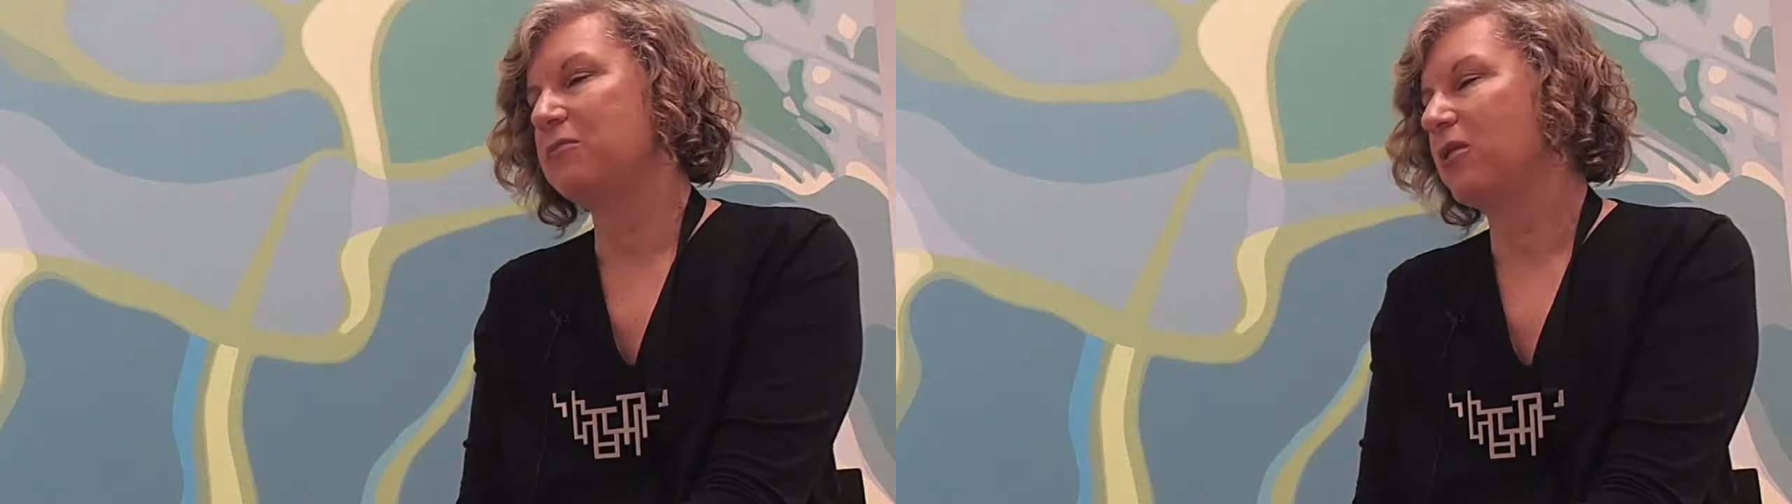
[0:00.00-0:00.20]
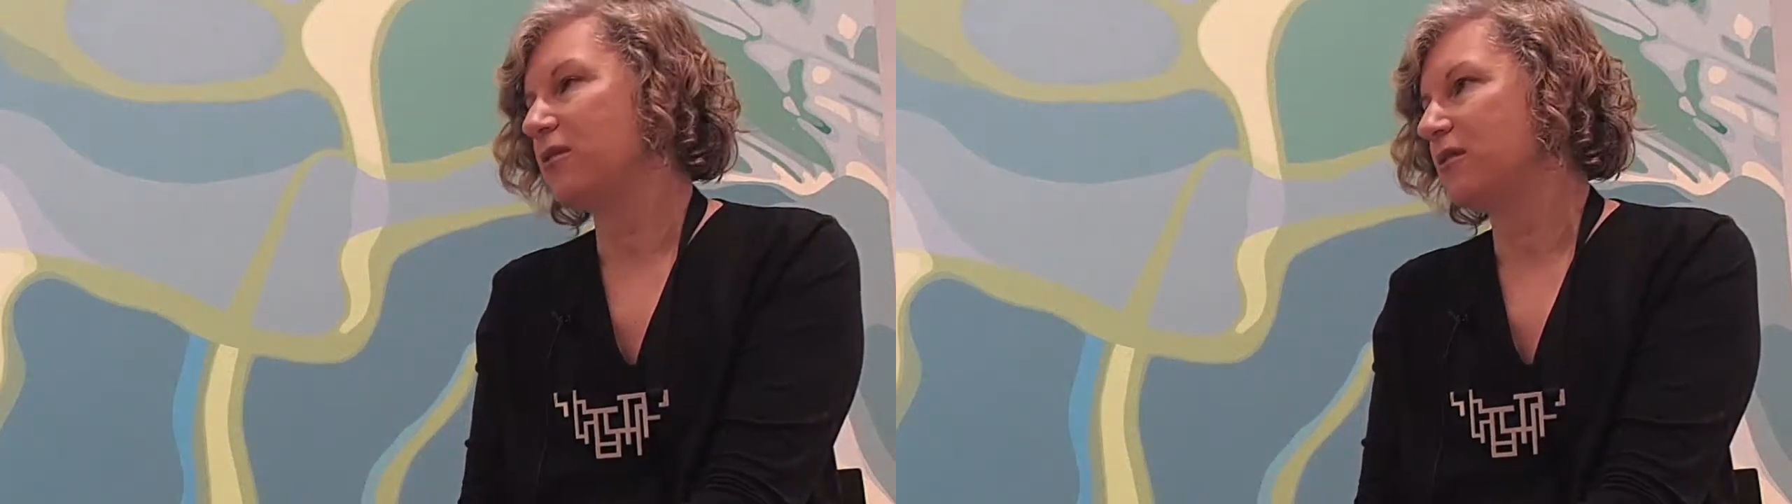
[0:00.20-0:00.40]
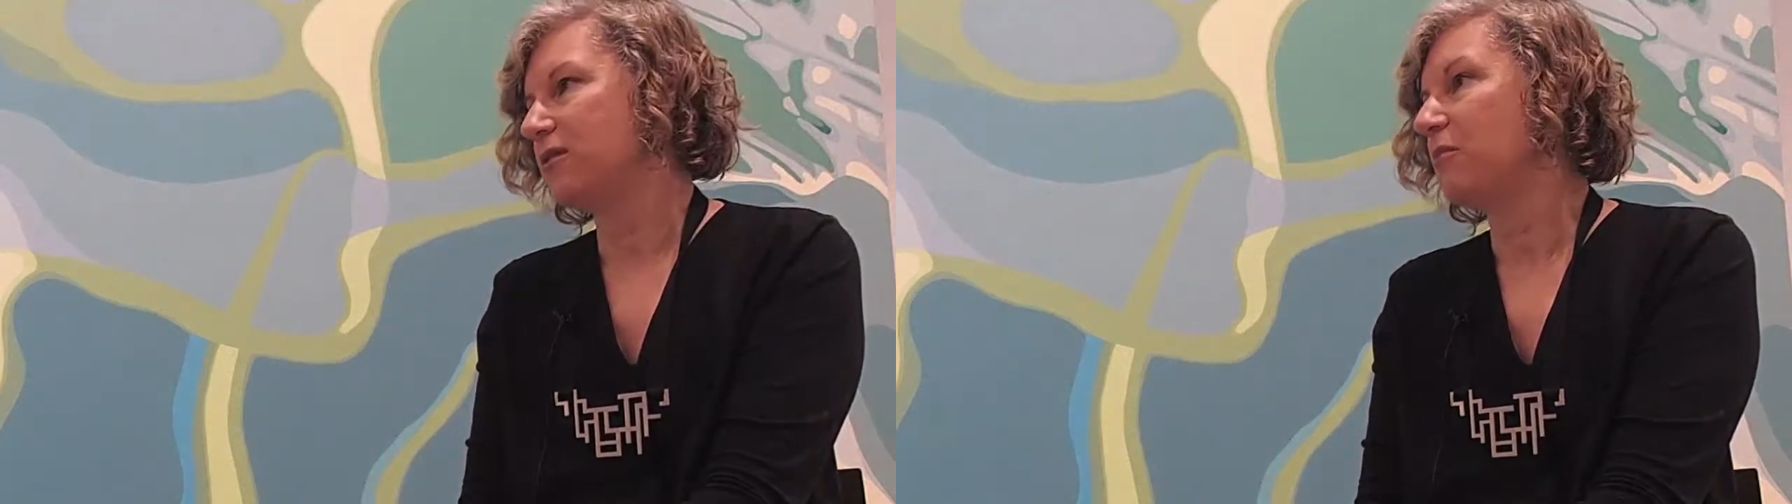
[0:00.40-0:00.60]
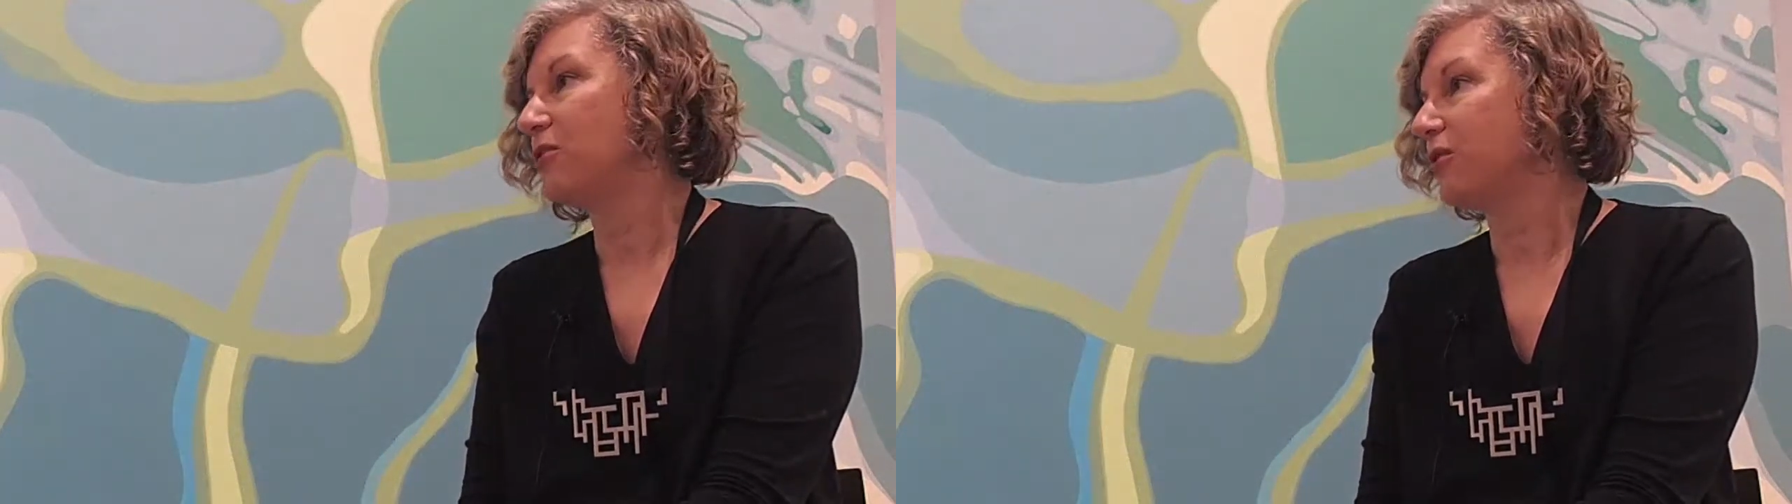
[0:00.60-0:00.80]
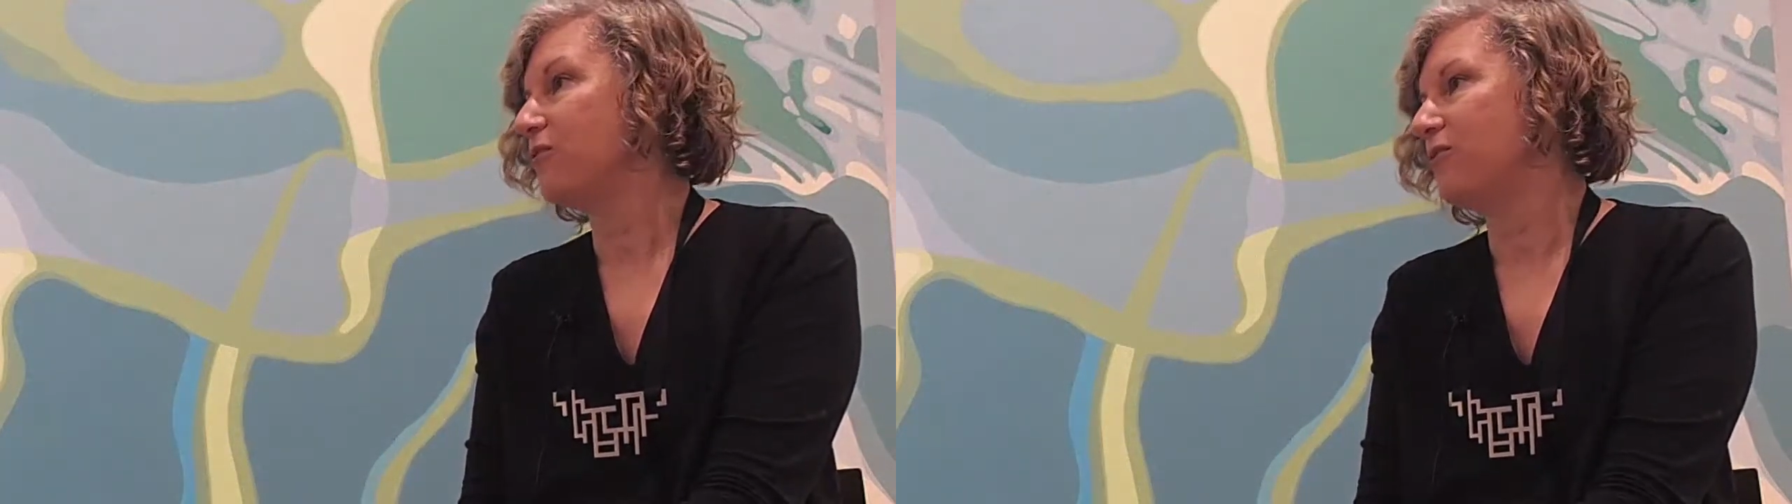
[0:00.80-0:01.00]
but
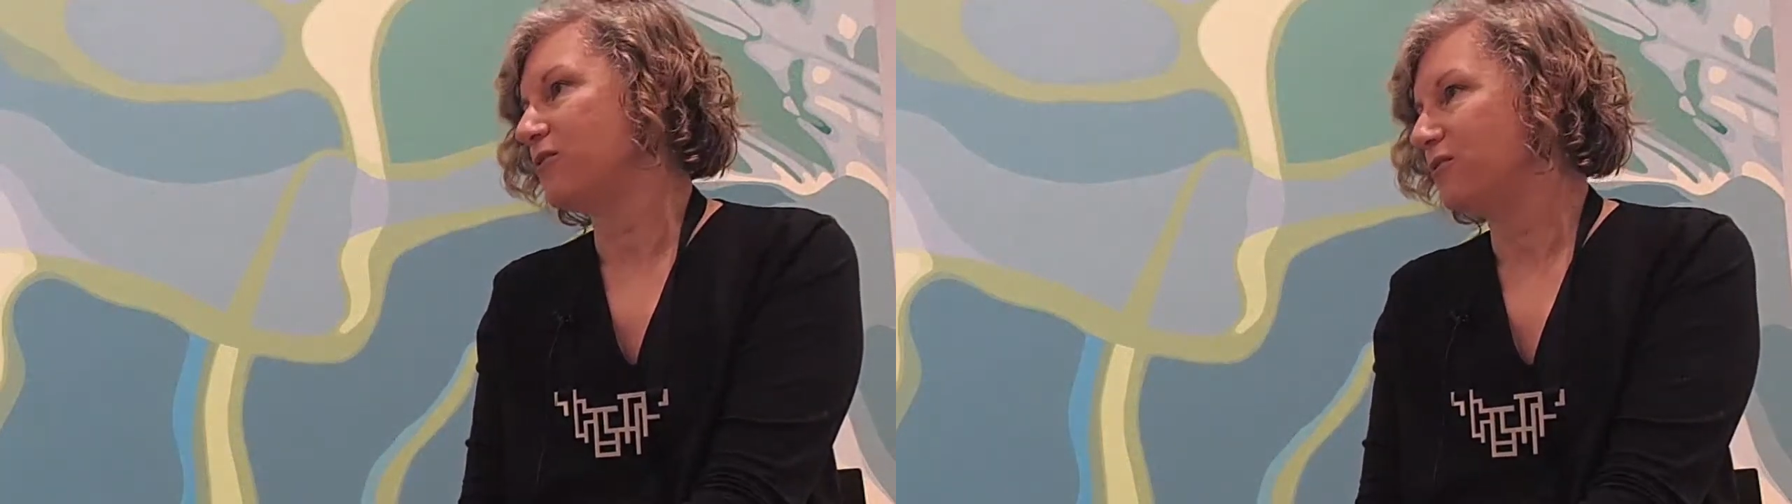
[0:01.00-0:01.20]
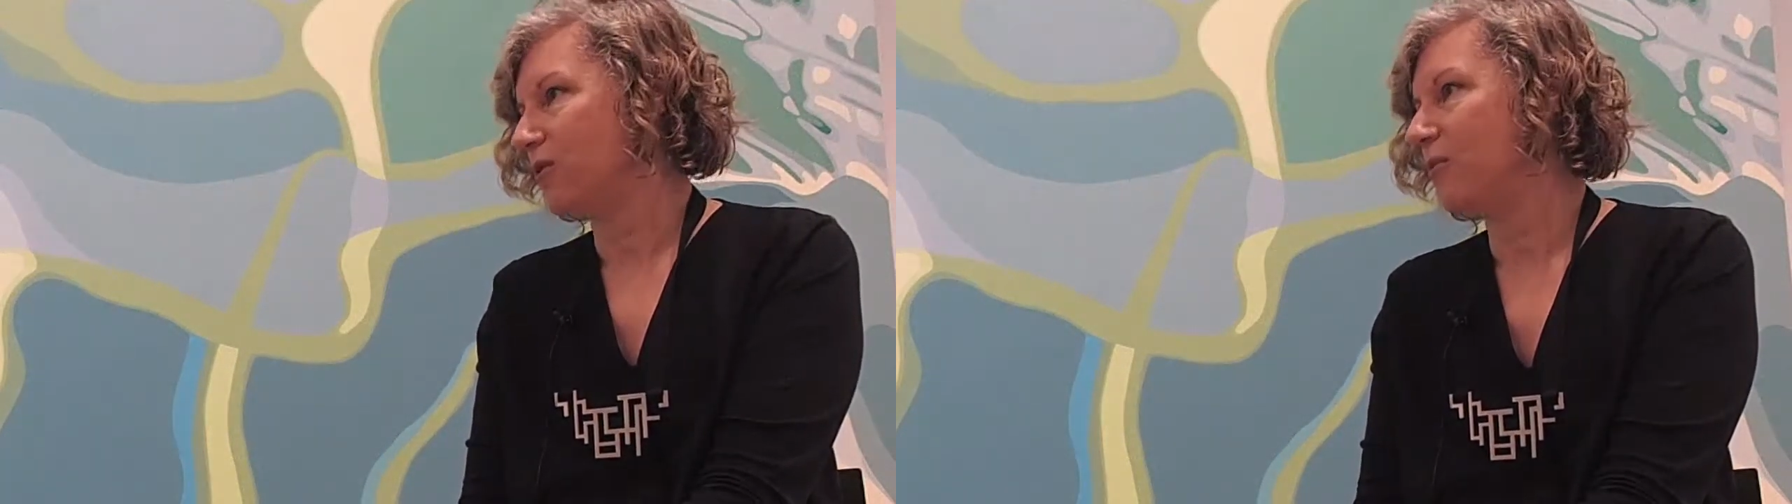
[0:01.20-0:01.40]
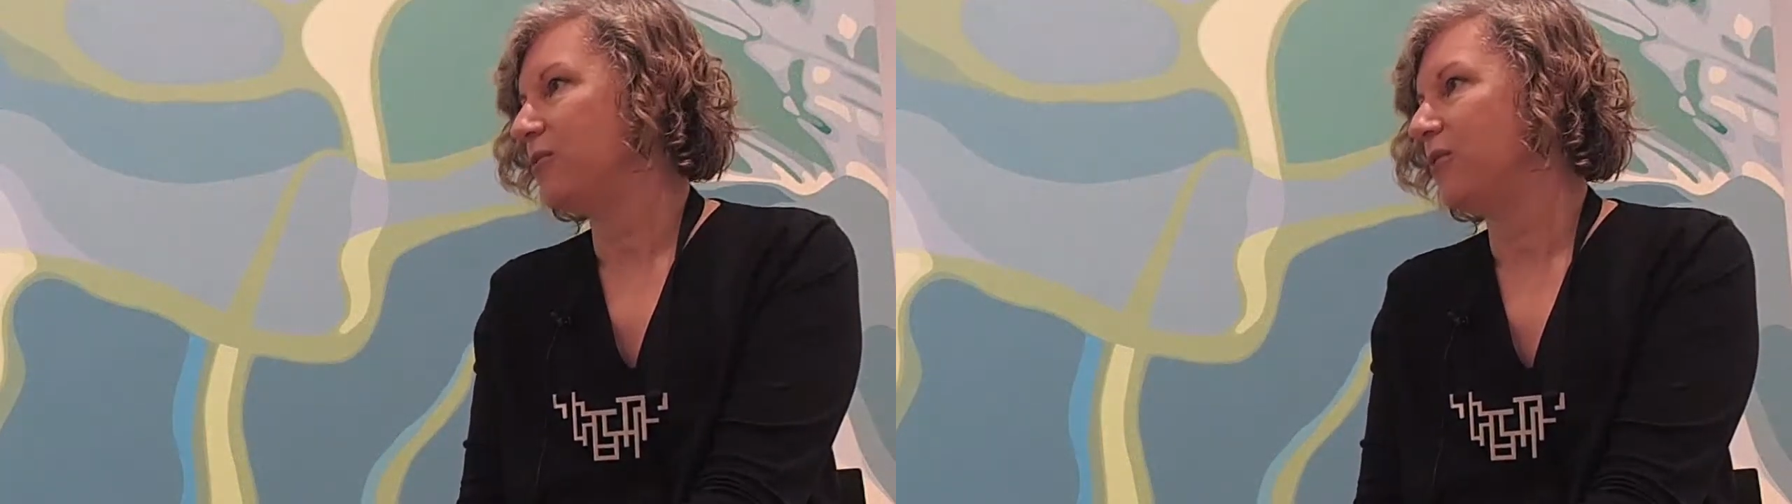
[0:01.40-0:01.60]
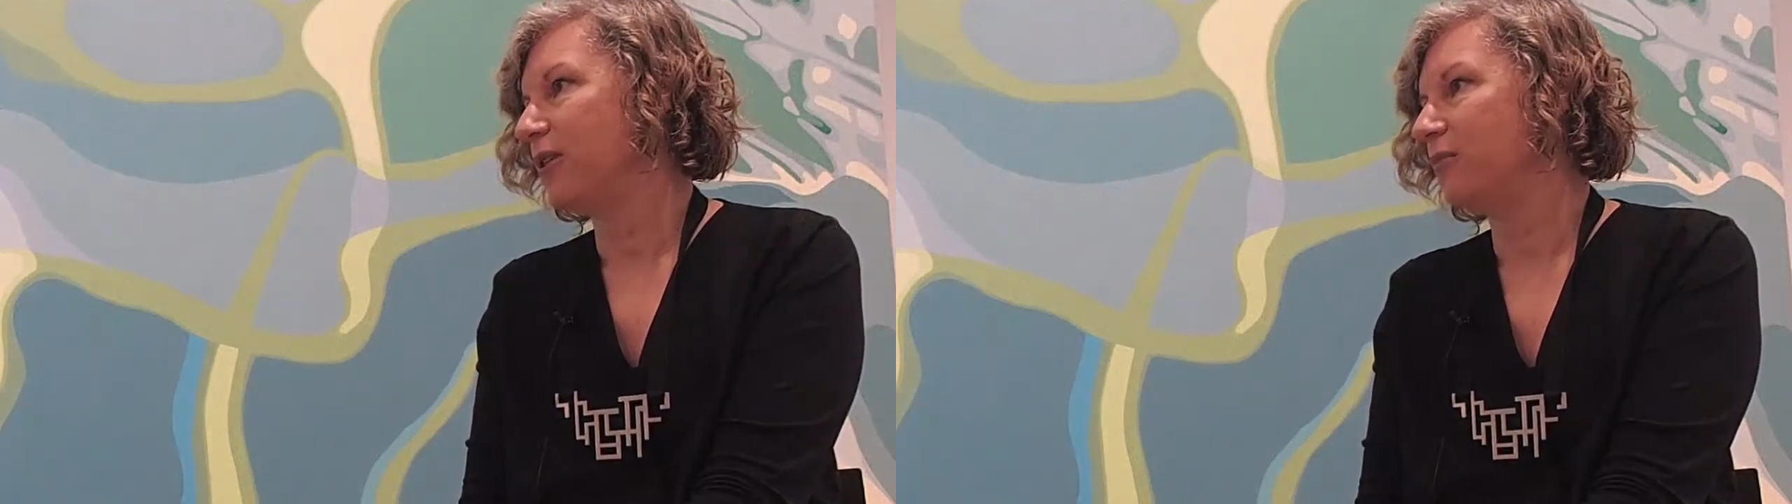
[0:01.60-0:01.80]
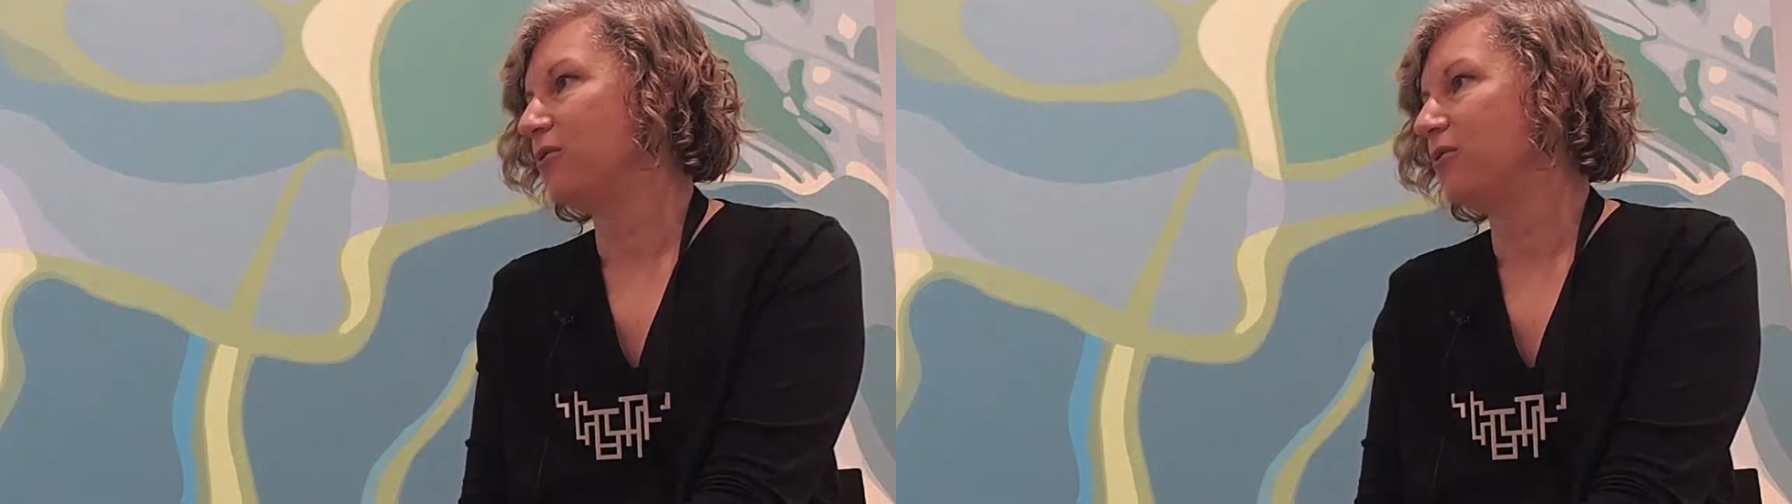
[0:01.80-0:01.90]
especially for his trompe-l'oeil